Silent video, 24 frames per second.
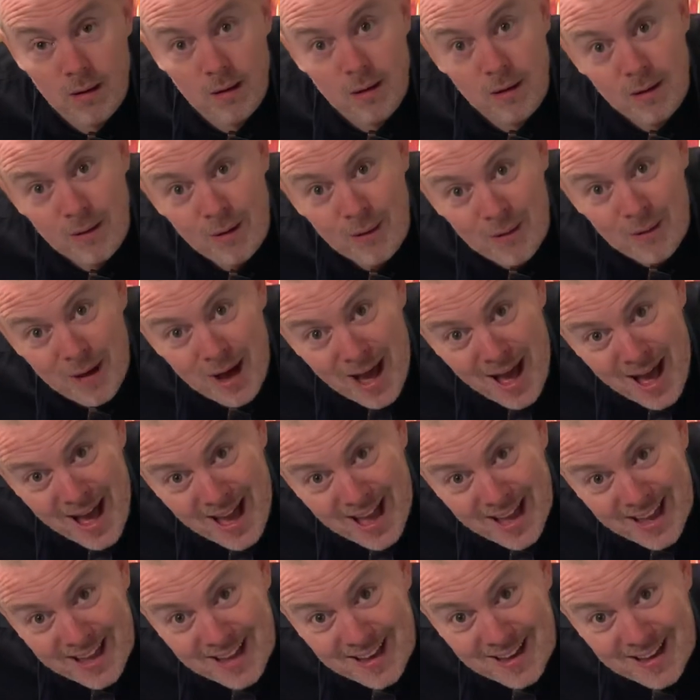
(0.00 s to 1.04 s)
Oh,
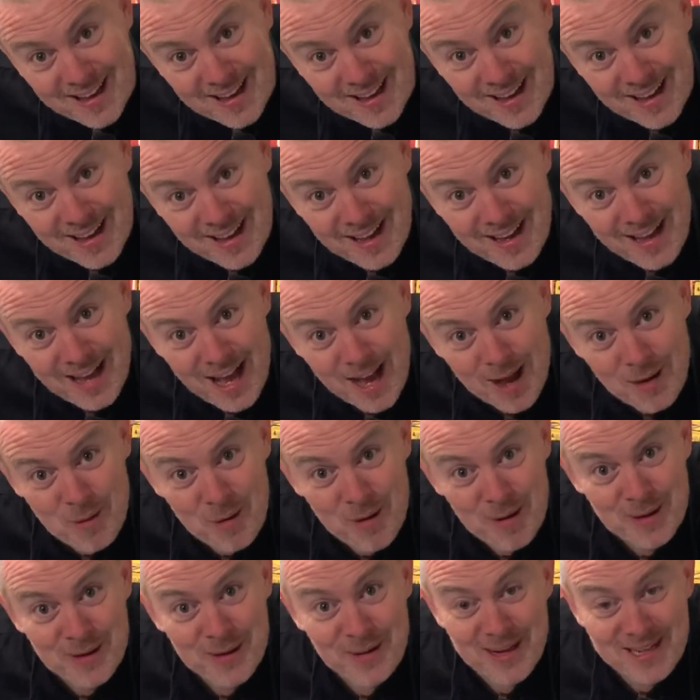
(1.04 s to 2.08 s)
hi. How
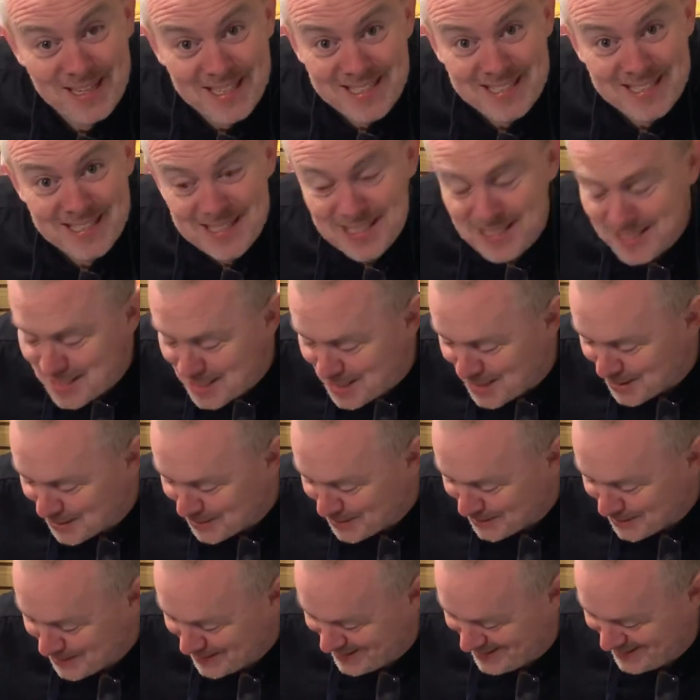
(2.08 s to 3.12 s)
are you? I didn't see you.
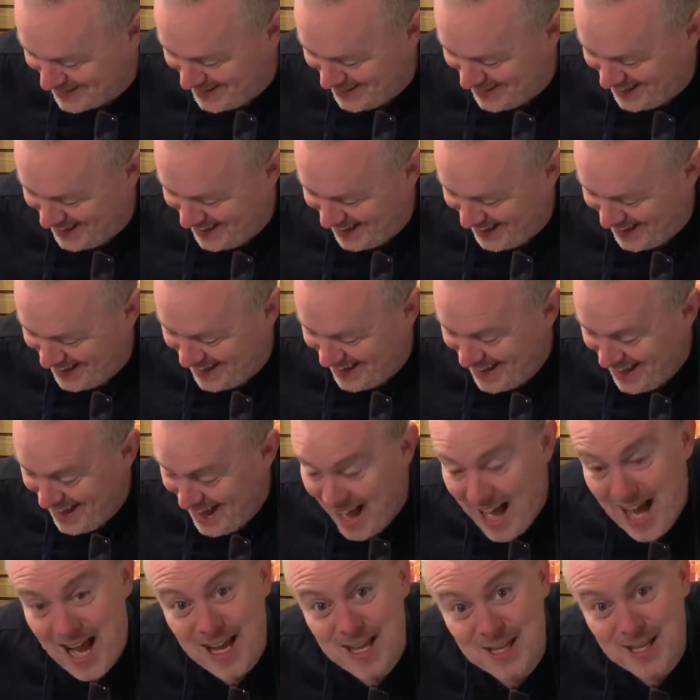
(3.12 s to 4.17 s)

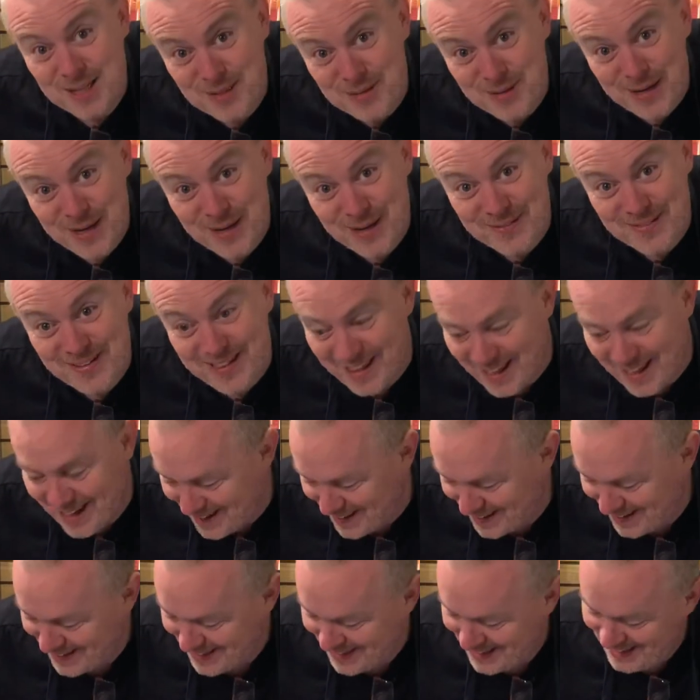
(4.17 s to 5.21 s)
How you doing over there?
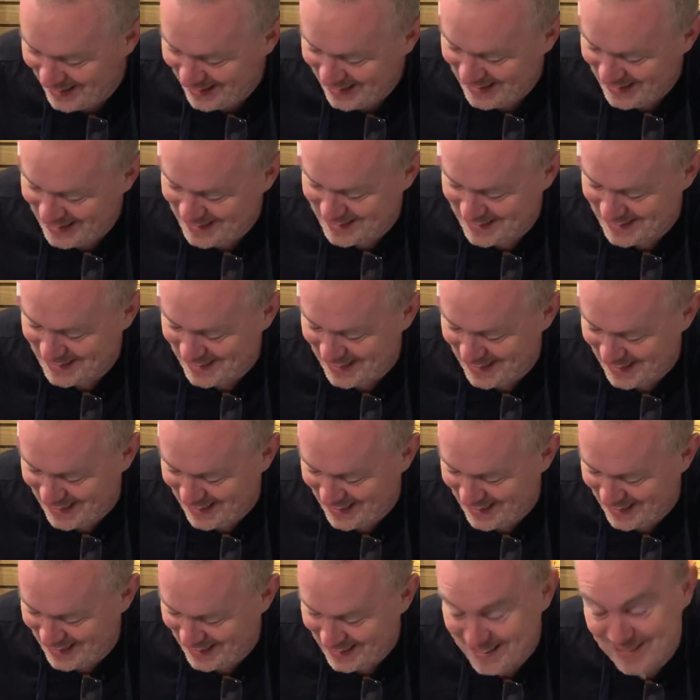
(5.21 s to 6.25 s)
It's
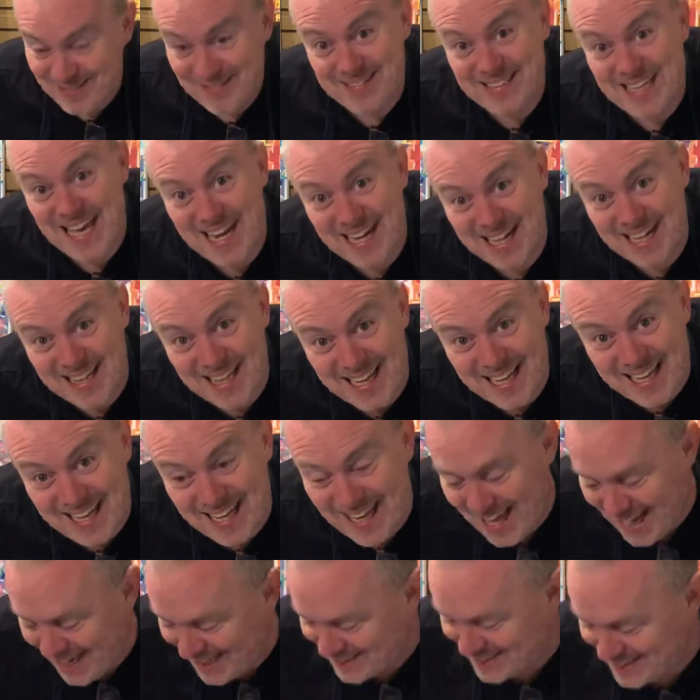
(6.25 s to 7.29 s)
around 10 o'clock at
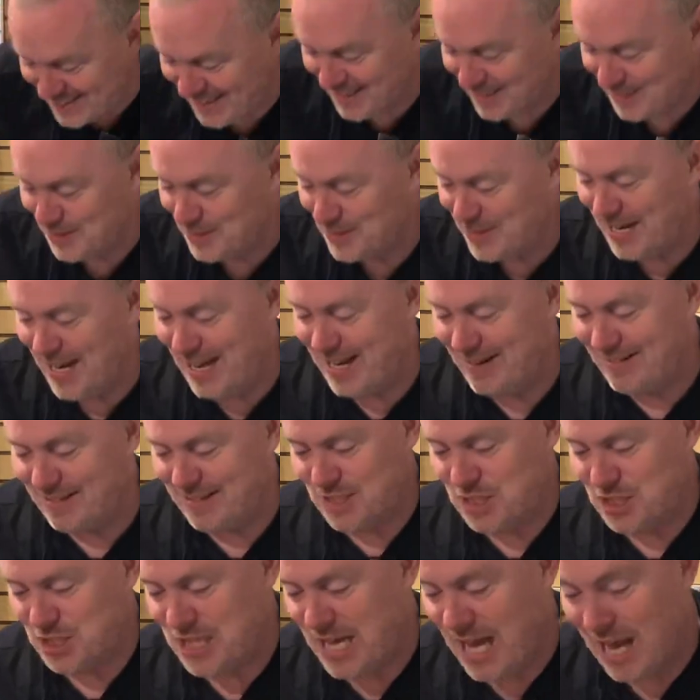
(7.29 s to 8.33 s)
night, and Luke and I are in the
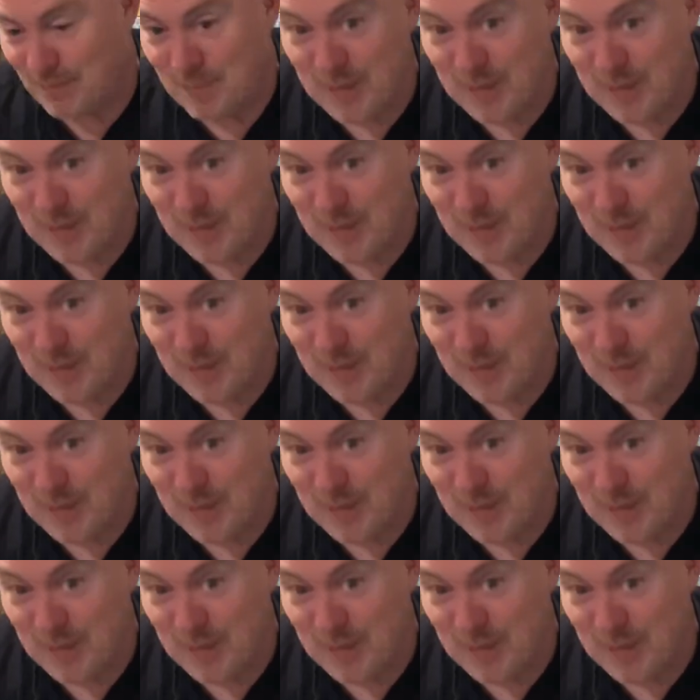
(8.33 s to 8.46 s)
shop.